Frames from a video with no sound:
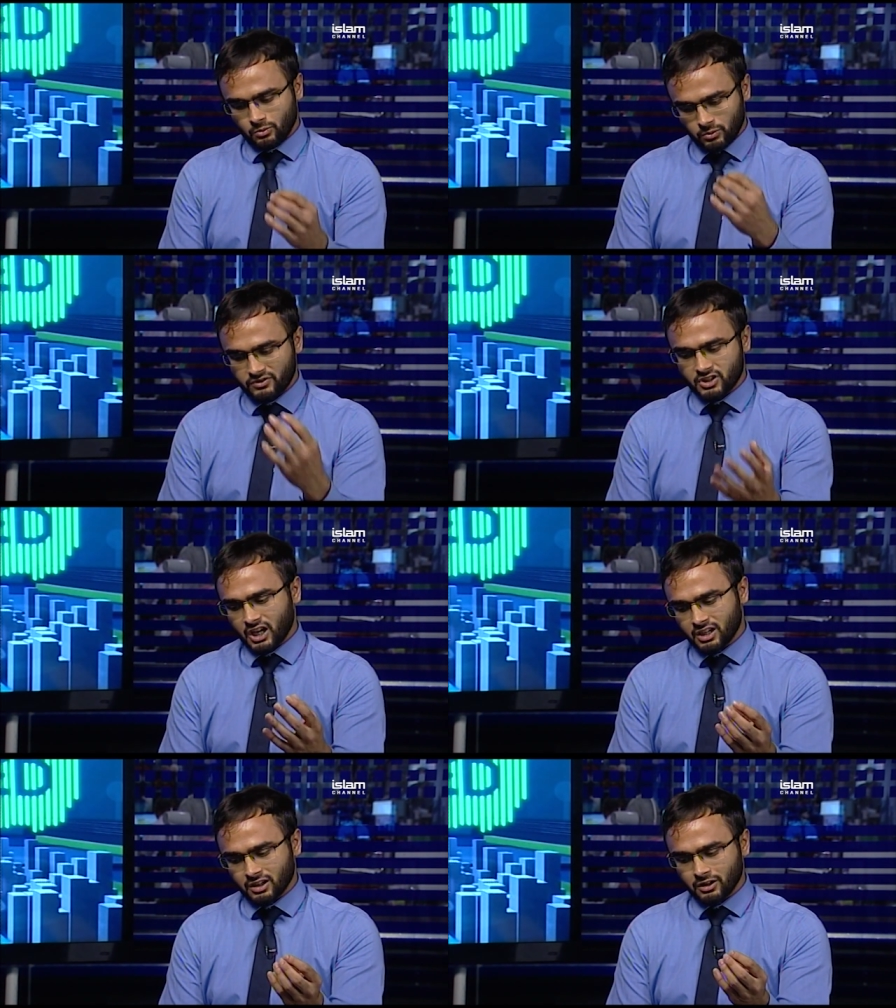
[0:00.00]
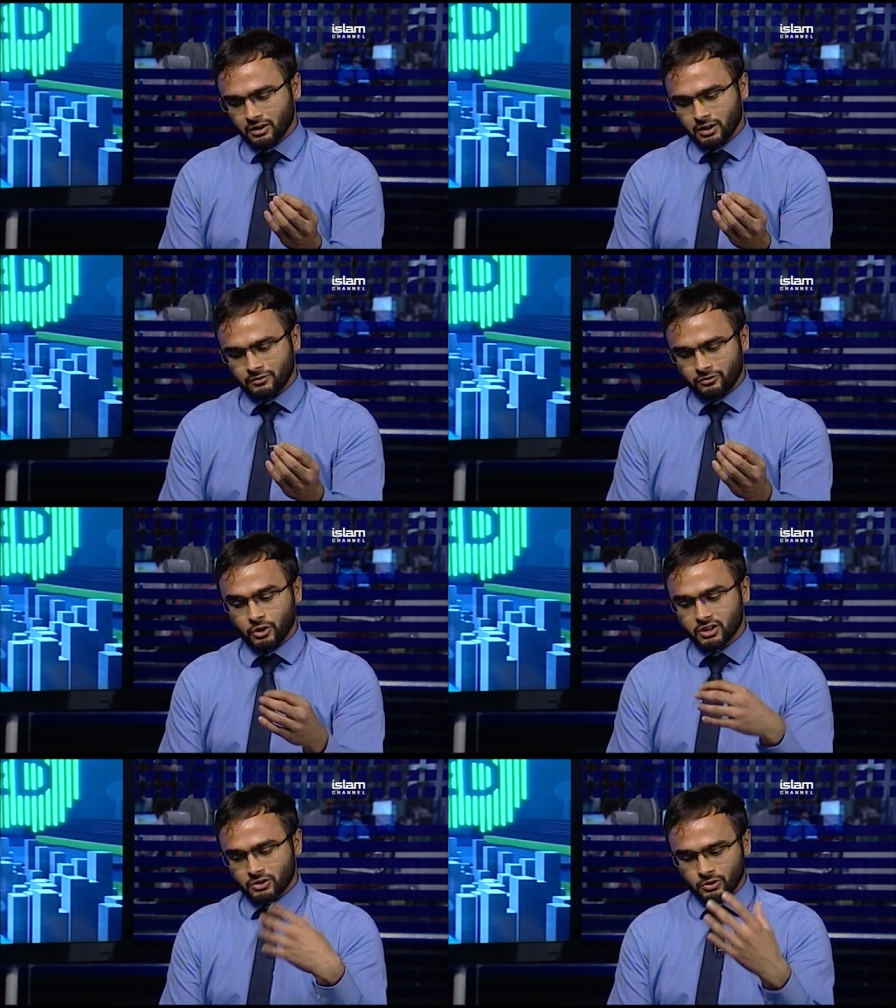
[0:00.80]
with China uh,
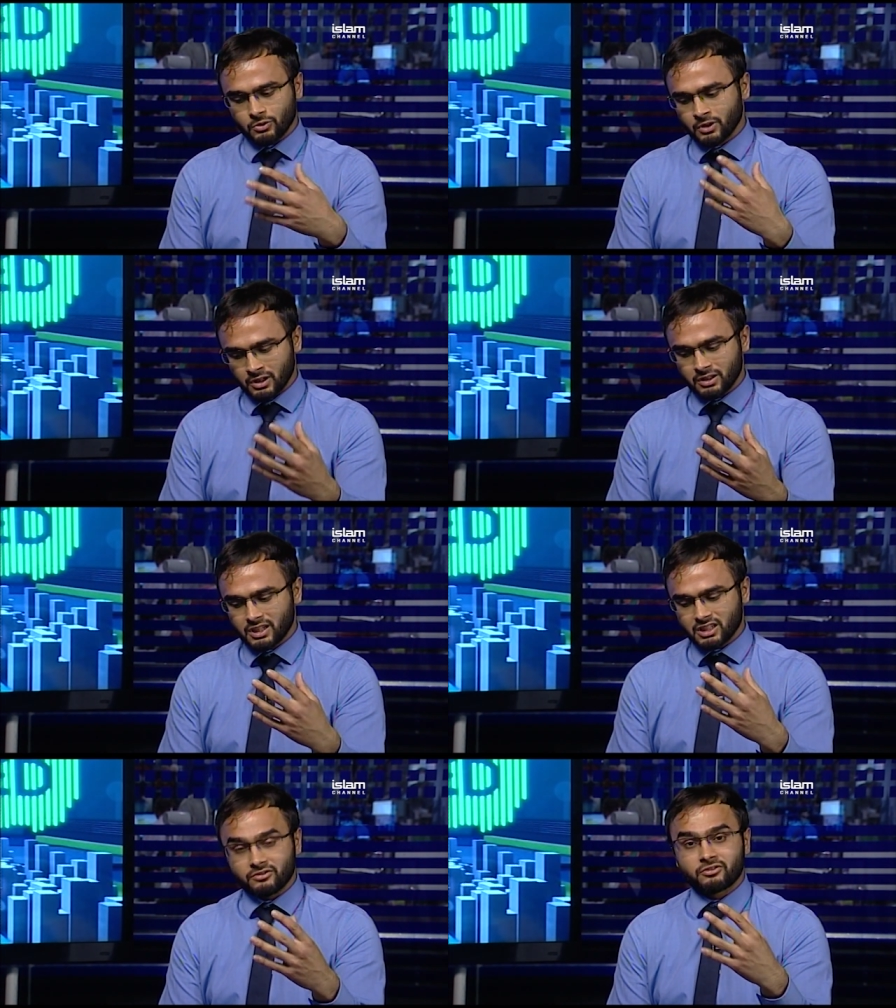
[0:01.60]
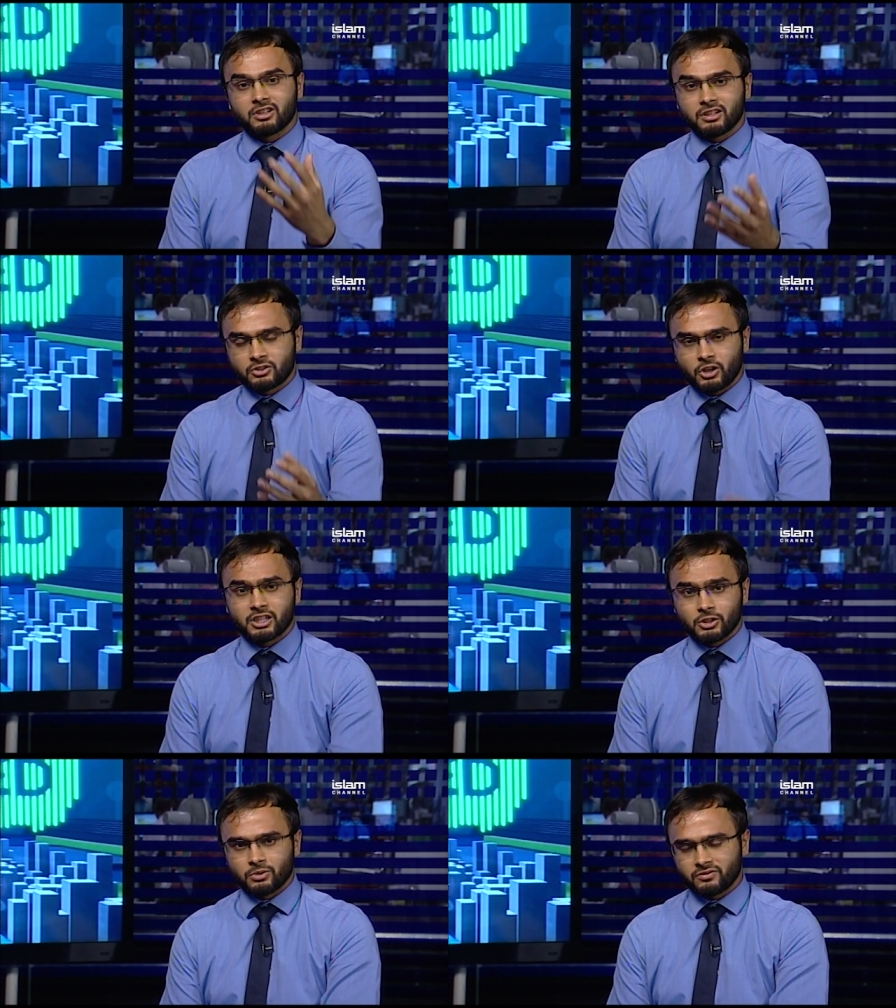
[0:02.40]
for it to get a free
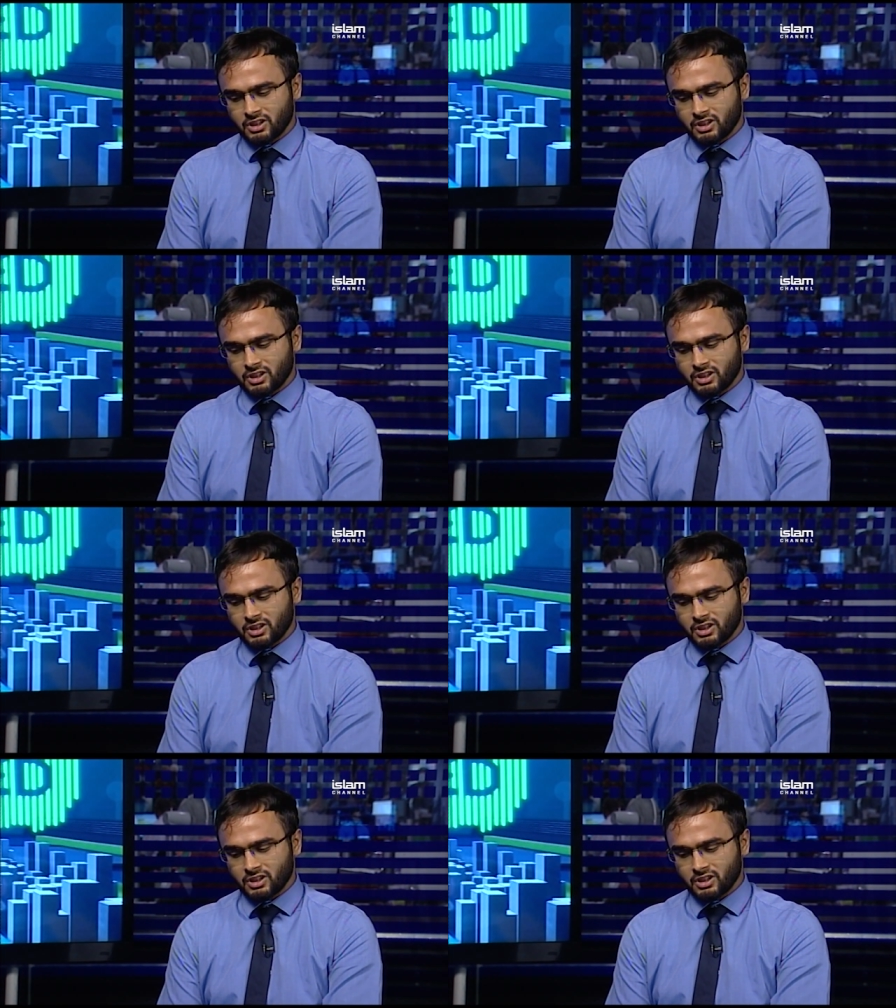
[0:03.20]
trade deal with